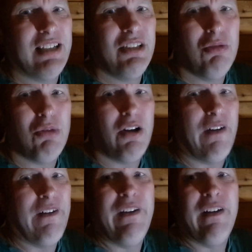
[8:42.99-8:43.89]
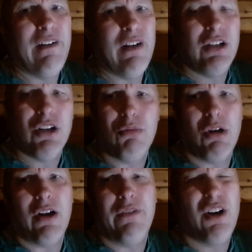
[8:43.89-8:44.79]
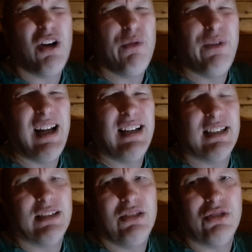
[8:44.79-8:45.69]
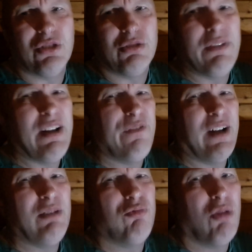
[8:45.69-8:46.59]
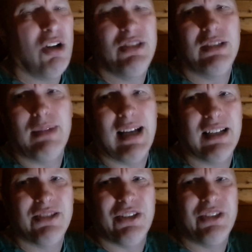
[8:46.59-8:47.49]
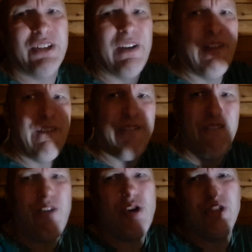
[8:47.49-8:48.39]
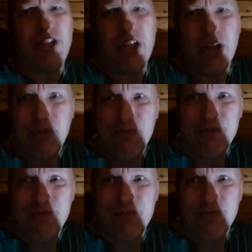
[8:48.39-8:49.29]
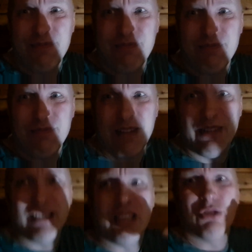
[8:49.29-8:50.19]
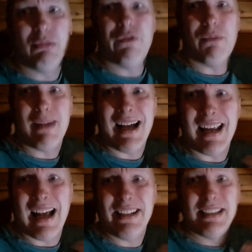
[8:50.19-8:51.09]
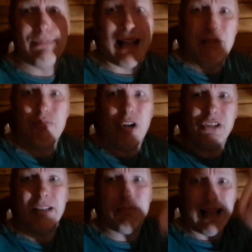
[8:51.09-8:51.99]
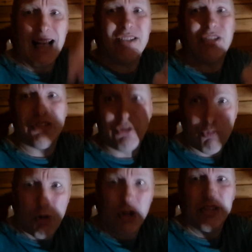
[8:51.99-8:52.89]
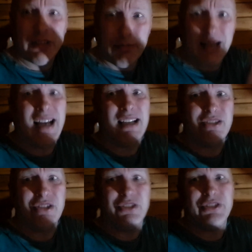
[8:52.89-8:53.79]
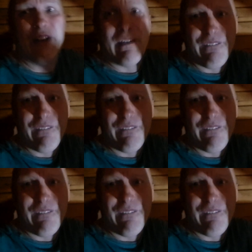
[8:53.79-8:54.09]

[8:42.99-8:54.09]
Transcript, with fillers: And you know what? You know what? If all fair said and done, whether it fair rotten tomatoes, fuck you. This is coming from my heart. This is my rotten tomatoes to rotten tomatoes.